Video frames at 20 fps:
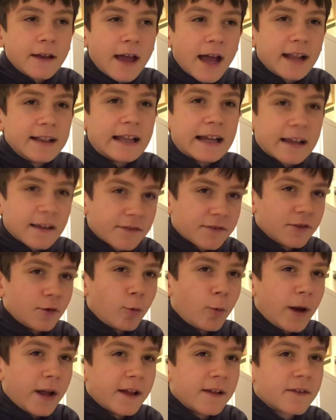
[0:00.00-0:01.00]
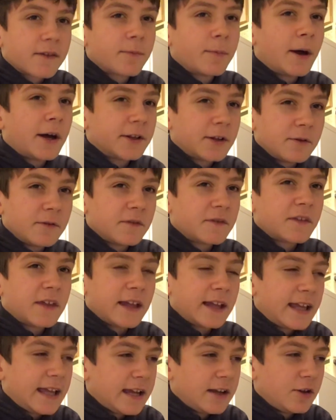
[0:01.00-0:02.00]
and a width, but I don't
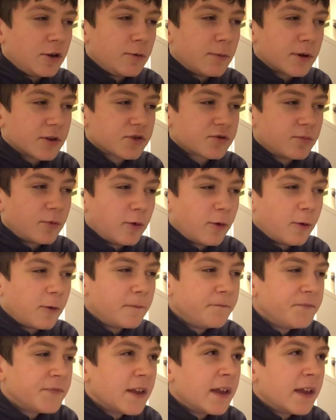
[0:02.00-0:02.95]
think he can do much more.